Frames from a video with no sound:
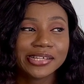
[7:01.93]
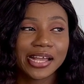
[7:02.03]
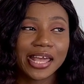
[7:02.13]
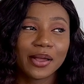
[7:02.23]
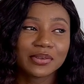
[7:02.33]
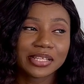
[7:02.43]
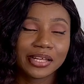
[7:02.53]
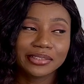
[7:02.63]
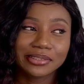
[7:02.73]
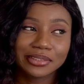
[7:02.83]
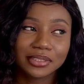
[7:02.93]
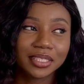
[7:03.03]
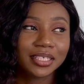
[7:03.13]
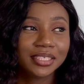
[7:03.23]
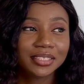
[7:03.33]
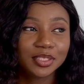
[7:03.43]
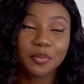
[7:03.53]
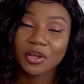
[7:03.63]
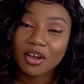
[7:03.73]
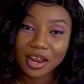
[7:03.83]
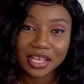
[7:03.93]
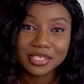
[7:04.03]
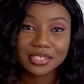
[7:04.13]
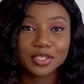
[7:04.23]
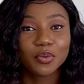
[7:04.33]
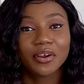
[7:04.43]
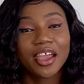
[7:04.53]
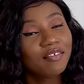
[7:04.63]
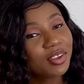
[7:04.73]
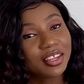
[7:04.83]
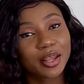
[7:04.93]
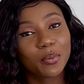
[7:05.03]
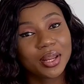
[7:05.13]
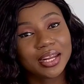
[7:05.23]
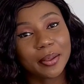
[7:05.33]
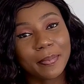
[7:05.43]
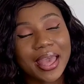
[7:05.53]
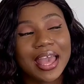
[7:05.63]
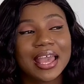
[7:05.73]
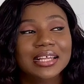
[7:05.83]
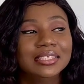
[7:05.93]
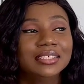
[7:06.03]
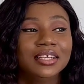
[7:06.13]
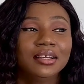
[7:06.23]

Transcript: and I was like, to be honest, you were everything I wanted in a man.